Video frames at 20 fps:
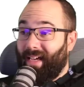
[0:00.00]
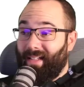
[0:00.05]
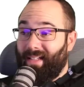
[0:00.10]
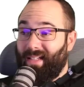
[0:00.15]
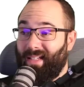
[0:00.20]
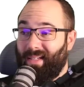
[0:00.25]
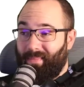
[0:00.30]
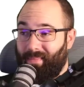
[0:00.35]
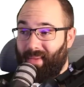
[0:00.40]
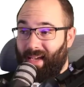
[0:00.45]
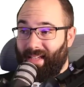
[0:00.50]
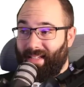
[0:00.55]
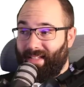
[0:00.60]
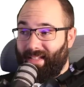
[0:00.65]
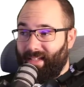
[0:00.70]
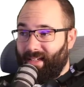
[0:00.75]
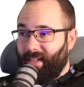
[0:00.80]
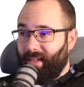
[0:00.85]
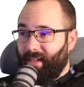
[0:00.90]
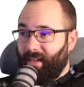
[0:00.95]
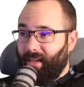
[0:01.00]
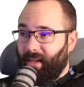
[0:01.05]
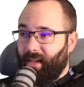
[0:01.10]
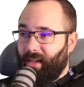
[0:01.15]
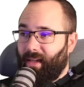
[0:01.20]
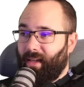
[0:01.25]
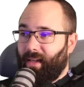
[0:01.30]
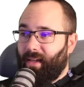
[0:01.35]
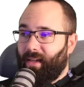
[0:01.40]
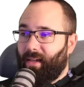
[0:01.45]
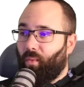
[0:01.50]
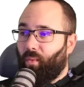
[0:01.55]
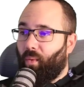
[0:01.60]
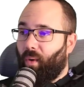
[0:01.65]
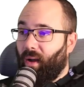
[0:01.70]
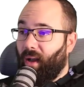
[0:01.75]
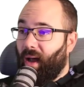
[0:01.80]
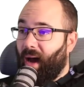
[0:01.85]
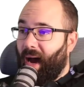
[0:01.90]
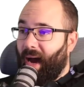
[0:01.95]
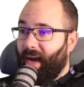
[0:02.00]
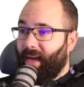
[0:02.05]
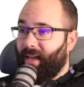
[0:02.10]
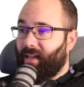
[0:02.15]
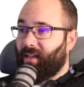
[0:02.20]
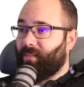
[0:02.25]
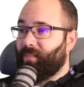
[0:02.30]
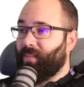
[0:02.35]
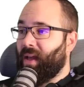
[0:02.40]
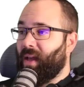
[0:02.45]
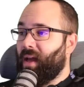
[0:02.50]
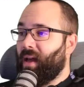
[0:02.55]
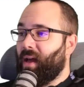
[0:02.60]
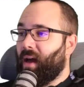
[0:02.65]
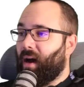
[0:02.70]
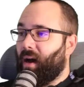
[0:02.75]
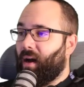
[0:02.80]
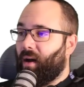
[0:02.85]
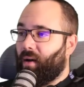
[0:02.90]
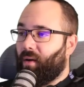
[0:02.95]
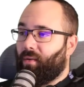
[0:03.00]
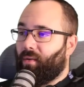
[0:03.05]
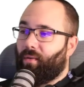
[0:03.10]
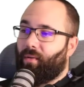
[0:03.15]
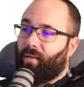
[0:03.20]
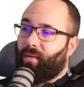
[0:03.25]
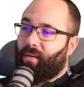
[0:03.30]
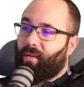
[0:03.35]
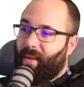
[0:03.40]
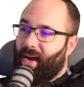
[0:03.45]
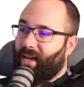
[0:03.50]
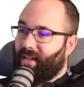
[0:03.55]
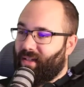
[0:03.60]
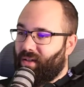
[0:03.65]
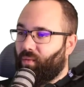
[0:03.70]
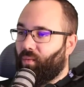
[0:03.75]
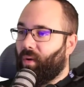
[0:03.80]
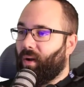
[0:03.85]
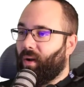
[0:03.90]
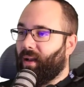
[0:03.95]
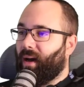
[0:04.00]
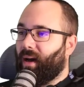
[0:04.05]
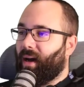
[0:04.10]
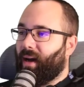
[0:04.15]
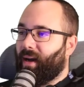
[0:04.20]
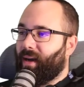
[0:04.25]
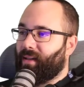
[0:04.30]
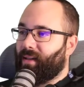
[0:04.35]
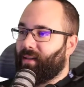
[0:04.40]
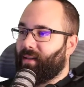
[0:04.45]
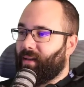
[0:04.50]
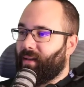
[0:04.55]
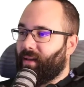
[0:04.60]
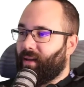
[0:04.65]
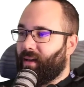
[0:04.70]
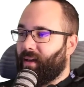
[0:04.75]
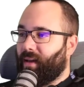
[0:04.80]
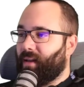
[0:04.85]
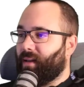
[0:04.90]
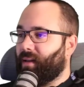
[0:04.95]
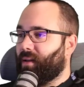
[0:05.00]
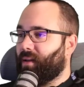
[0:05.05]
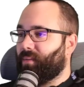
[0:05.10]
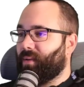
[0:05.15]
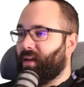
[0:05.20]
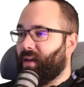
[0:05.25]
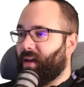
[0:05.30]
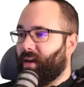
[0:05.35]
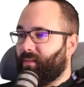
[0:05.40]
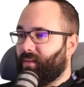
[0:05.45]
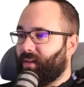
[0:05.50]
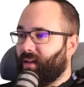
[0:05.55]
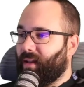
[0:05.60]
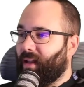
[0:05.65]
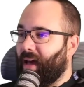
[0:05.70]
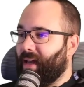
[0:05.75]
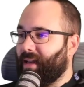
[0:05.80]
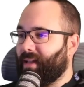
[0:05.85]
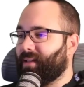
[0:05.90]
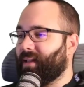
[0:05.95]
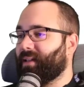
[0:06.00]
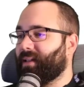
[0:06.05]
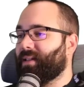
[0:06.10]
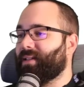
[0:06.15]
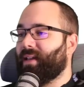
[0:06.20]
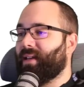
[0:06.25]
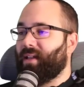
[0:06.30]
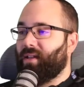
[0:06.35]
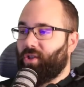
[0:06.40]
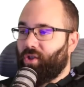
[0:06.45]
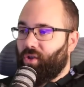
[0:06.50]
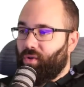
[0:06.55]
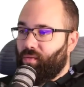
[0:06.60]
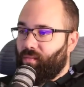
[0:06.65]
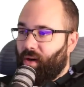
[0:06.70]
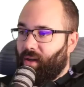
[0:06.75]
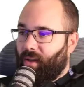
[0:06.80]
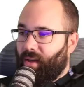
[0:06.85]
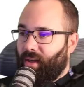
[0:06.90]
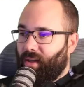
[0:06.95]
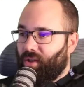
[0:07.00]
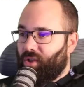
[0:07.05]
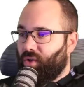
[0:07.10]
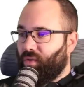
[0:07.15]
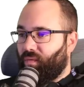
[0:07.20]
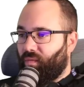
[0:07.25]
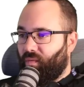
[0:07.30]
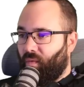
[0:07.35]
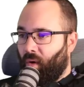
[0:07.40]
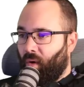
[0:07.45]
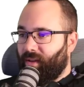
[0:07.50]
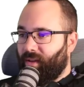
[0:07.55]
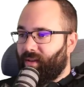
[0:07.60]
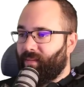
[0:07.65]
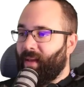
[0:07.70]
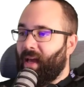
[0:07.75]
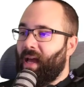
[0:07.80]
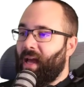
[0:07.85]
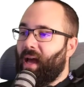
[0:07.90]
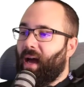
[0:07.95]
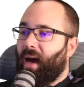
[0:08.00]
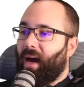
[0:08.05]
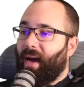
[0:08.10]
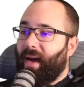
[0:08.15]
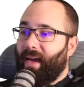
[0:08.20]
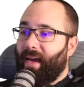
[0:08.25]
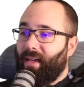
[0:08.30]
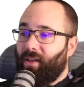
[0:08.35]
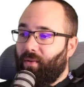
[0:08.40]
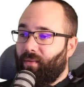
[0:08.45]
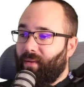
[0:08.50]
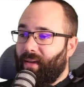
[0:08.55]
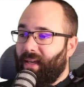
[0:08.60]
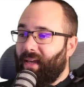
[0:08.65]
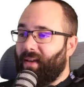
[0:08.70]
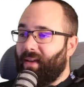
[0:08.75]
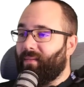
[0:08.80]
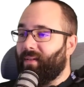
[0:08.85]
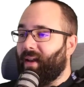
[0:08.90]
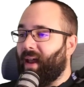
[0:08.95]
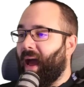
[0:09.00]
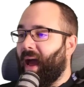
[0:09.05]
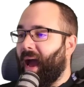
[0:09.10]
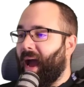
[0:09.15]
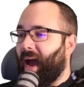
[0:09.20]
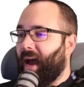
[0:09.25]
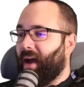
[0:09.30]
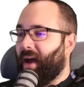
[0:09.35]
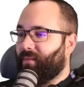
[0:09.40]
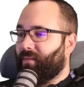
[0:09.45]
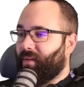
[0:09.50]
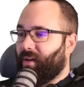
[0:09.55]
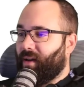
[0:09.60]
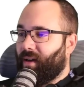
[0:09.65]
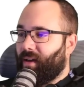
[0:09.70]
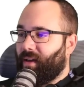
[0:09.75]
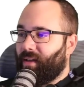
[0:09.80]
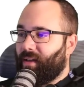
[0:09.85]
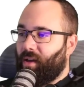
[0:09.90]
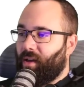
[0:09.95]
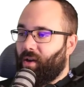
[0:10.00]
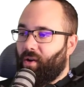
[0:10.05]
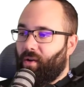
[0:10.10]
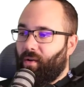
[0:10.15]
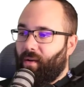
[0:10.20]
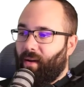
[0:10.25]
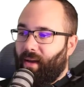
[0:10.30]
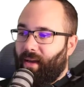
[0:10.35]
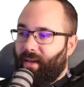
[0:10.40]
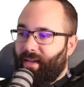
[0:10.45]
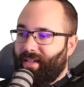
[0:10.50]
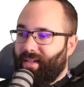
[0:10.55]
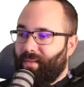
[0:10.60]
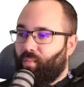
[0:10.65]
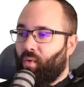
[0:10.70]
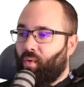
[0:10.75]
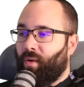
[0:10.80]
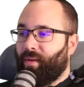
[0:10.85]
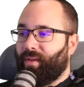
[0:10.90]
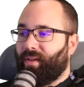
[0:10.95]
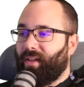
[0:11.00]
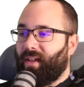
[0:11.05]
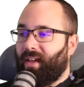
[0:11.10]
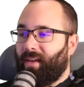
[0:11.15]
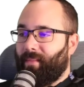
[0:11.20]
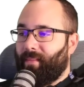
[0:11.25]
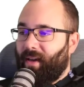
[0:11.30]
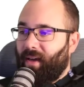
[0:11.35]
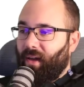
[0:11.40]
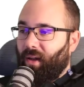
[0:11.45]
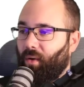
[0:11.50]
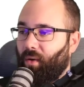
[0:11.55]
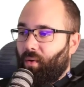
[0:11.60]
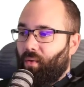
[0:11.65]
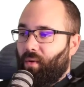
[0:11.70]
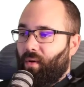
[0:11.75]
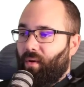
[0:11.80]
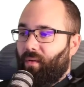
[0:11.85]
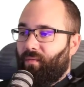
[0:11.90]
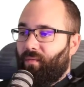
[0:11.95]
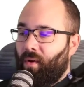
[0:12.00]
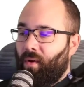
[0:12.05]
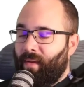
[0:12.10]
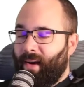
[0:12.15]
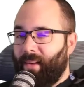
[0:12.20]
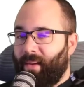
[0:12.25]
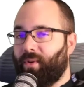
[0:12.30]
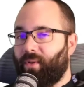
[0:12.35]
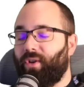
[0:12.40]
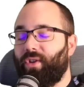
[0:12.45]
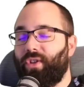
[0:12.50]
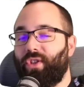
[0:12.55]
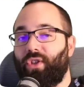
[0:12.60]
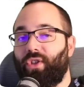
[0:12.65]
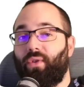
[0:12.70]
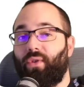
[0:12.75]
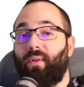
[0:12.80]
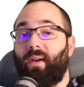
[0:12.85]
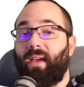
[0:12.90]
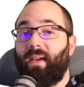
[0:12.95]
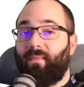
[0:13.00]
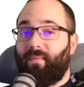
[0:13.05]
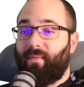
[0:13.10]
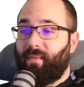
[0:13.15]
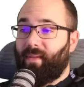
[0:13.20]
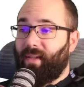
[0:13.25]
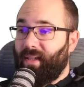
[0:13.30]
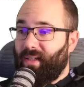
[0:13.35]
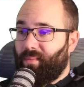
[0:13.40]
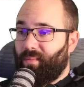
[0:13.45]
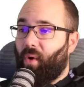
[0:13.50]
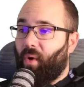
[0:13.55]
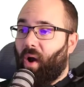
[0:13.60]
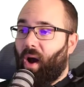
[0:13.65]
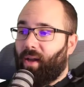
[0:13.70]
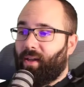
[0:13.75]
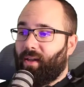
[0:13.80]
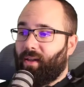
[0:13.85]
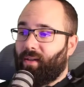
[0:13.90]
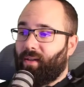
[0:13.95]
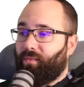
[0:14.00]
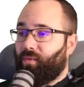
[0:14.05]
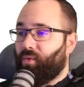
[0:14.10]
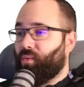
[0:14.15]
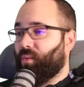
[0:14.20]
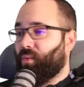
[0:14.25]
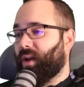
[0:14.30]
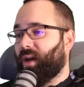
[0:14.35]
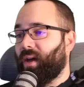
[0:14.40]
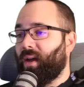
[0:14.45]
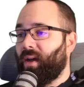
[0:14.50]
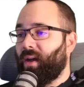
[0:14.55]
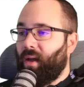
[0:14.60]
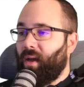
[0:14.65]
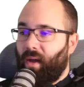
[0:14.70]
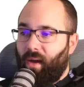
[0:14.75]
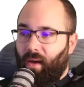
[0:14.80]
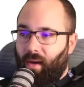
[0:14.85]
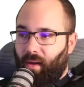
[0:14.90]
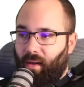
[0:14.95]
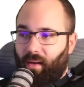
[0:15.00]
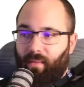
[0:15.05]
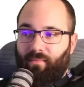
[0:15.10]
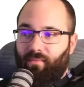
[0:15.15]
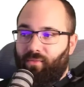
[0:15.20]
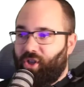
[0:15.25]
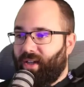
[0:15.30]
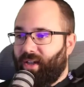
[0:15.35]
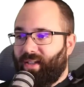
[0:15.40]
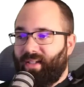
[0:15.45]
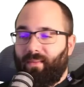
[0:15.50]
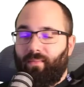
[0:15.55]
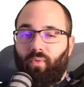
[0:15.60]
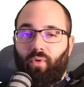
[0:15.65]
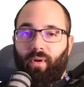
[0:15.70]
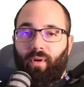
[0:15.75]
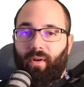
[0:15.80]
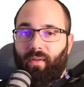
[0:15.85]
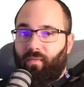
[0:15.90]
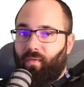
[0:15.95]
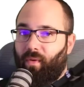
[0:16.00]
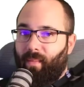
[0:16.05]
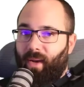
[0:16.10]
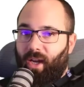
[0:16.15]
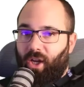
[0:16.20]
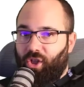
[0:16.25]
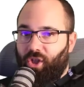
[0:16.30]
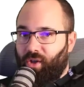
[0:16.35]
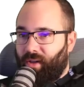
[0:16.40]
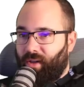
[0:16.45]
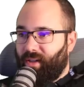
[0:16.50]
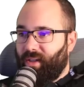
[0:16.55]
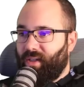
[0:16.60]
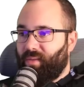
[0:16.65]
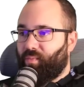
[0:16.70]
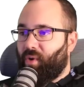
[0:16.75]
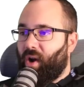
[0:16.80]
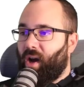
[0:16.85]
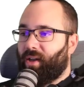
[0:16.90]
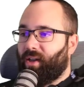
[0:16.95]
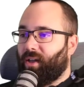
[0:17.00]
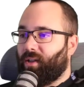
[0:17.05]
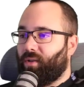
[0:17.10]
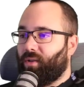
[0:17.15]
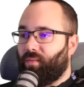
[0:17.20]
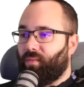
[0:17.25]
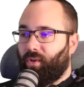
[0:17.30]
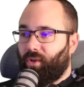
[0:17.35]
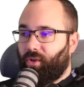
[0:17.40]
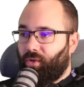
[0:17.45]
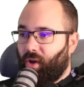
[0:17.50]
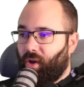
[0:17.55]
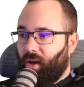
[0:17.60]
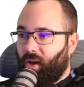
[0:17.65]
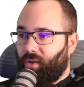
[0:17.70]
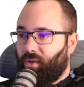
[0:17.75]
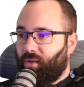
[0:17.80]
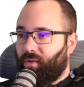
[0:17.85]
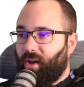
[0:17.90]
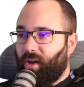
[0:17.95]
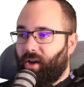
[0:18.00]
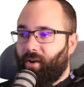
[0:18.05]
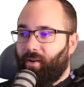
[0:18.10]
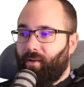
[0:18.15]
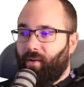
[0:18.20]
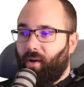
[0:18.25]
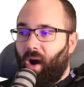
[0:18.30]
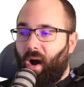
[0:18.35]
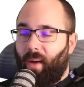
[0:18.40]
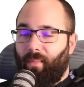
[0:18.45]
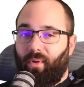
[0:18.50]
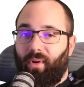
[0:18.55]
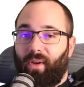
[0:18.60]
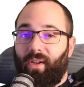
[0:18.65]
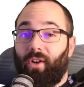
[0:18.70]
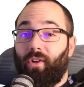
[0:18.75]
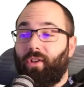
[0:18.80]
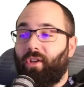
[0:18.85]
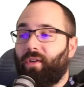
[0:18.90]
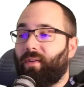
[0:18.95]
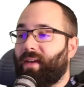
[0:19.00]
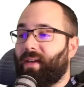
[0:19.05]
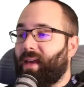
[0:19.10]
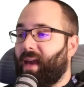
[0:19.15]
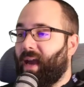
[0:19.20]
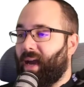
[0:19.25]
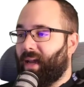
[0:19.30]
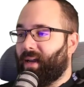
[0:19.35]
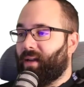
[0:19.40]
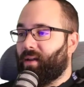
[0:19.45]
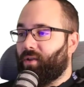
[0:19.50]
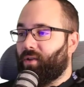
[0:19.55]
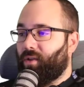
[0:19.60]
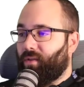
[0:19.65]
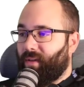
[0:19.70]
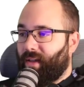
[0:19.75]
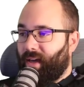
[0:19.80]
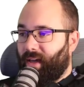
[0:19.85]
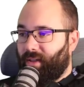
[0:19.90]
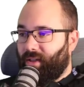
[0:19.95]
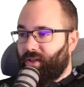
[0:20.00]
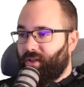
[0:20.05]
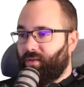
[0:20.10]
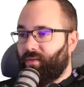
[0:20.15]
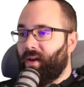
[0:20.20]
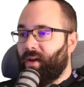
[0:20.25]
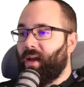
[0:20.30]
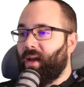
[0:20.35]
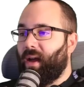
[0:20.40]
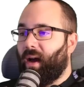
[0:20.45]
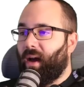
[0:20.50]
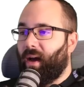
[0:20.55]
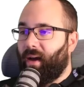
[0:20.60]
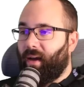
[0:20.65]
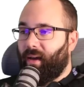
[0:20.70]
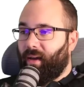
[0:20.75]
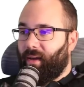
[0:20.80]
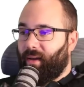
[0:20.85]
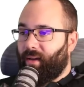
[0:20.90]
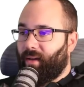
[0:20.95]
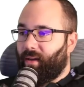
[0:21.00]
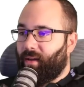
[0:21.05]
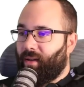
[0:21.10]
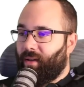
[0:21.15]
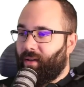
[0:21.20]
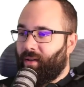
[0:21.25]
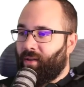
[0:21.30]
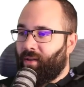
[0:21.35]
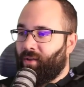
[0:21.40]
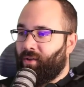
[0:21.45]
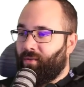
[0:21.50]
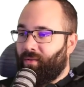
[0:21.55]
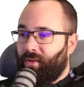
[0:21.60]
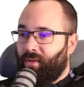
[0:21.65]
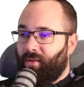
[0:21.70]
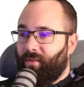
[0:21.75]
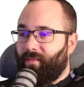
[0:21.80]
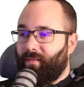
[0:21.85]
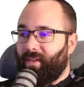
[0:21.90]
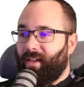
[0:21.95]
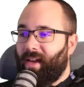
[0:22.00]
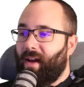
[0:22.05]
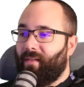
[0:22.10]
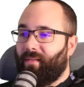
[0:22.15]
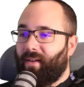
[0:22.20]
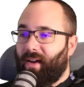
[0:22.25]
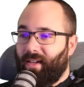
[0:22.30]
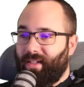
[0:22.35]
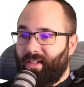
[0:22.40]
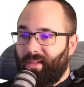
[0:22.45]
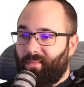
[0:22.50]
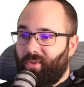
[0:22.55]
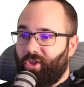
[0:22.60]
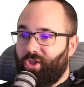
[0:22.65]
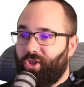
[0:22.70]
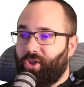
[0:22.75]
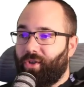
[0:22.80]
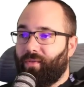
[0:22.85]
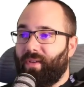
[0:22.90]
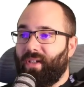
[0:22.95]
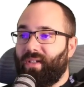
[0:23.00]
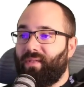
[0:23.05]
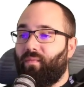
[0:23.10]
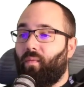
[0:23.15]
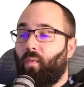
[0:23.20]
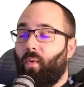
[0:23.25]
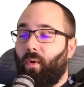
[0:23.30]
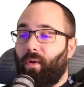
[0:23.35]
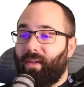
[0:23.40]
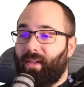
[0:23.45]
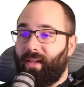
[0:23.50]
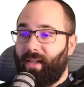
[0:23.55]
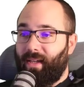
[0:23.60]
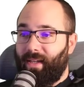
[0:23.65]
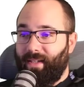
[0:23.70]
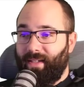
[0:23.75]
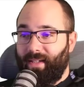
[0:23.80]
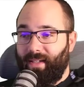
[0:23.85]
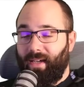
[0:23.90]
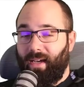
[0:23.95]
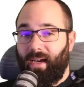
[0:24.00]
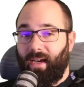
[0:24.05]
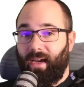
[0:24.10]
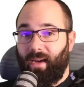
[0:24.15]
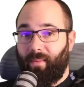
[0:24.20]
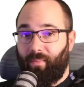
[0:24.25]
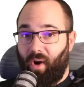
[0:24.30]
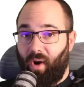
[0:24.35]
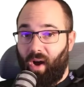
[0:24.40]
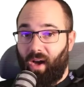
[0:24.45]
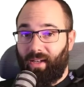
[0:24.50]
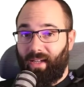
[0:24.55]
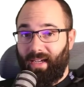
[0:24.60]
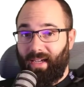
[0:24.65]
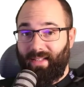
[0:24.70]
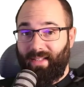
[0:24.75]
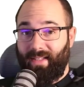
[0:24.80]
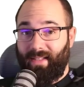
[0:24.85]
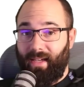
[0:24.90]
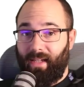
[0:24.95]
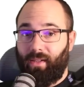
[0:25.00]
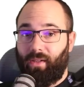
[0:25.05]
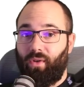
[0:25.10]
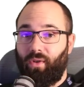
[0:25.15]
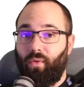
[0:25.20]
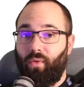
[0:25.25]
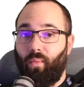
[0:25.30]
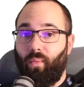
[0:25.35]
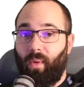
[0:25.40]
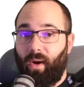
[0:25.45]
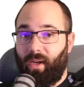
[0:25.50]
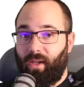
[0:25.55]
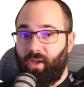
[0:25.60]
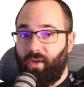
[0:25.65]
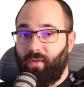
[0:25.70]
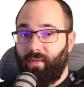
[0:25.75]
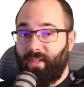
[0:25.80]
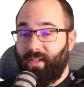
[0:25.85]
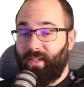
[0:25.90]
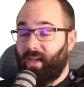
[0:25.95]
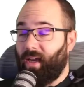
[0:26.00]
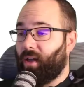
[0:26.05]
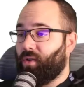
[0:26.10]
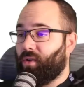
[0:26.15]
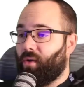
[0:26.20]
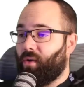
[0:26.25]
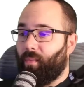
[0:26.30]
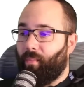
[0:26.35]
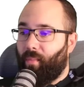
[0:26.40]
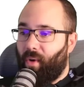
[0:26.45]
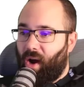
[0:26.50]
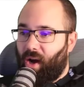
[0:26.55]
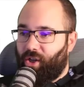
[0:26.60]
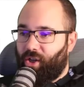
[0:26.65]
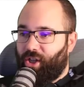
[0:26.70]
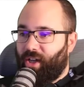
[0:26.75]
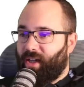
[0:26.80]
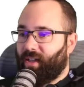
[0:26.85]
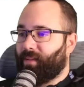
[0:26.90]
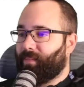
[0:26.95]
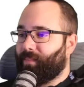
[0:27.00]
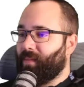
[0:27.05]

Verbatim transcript: spacing, uh, the wall height, uh, or the maximum wall height, and then we have the cladding thickness, and so on and so forth. Uh, you even have uh, here a support email or phone number. So if this product, if you want to um, check some more information on this product, you want to talk to their operator, you can do that. So uh, you, you even have customer service for these uh, products that you want to use in your project.